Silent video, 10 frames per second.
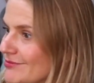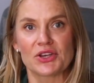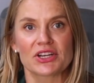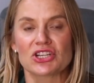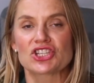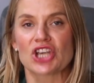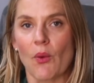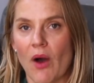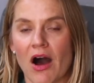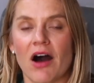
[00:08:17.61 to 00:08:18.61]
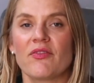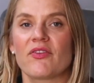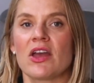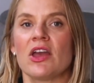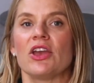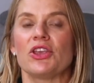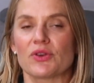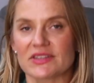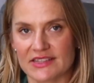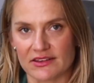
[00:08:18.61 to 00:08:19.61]
You're going to show off
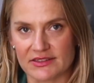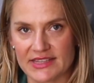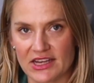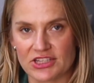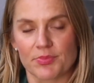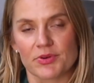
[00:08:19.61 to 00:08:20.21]
your skill set to